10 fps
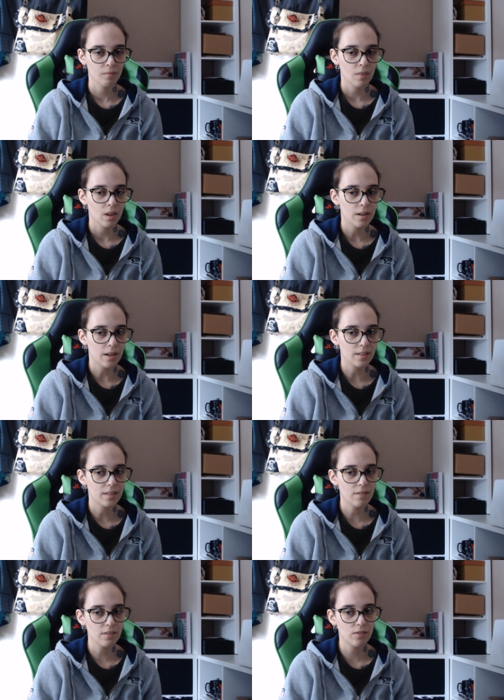yeah,
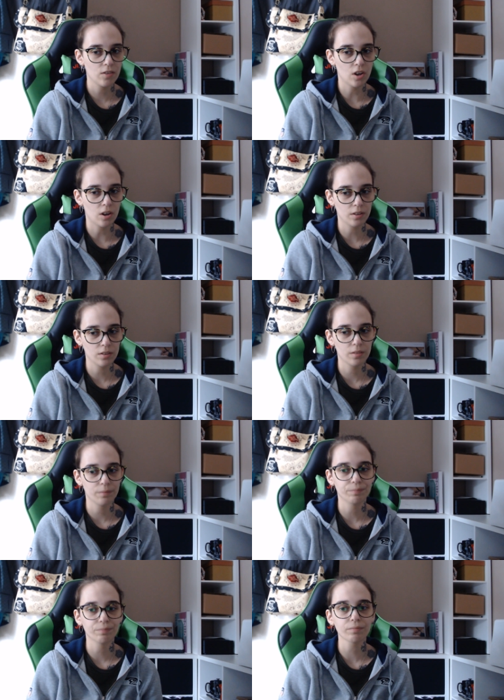7 different yarns,
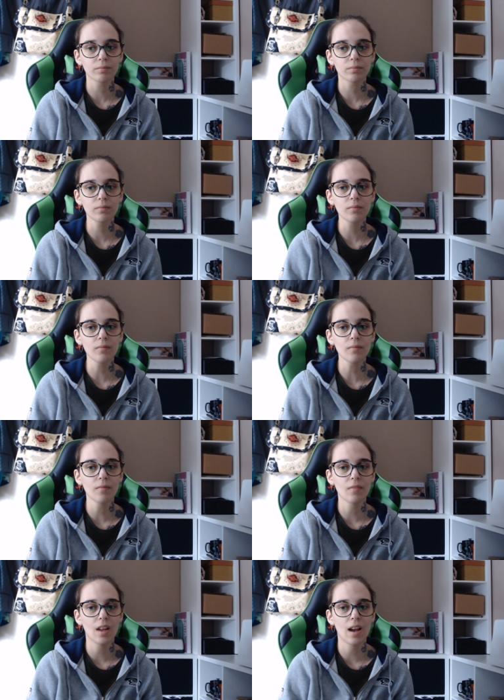
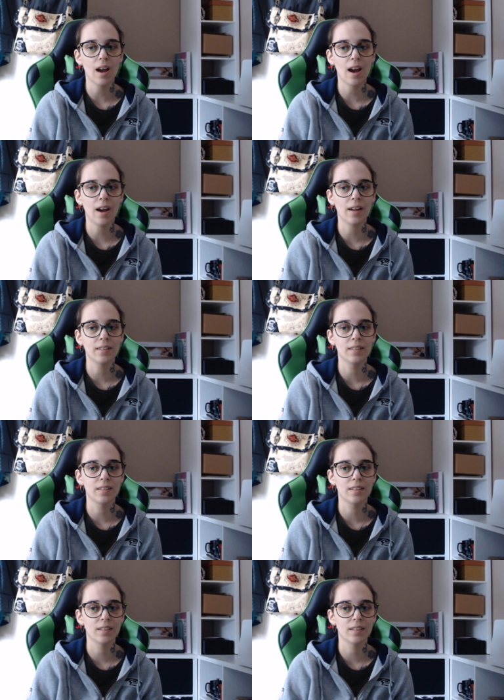and